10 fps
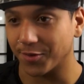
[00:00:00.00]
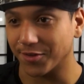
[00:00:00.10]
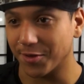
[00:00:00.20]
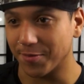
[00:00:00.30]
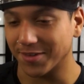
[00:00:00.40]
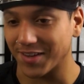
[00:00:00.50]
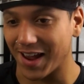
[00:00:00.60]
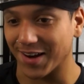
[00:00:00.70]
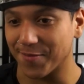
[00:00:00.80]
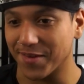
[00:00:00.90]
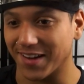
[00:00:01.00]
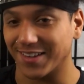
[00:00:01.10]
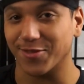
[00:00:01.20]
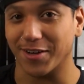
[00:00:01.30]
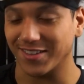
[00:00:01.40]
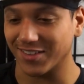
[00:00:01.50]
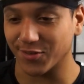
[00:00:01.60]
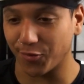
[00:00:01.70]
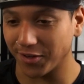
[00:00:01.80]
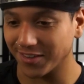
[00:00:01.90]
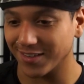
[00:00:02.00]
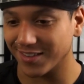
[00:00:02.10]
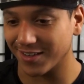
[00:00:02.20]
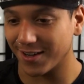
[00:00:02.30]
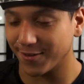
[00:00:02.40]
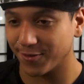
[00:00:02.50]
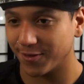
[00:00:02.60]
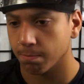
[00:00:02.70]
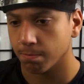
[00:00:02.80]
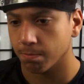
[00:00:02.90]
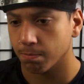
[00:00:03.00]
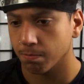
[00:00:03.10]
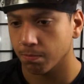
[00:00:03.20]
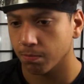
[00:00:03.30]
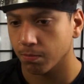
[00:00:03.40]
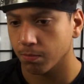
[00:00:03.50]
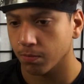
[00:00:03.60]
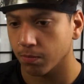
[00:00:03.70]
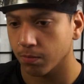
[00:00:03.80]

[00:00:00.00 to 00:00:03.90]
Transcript: Kankuro's almost had it, man. He's raising his voice and stuff. Naturally,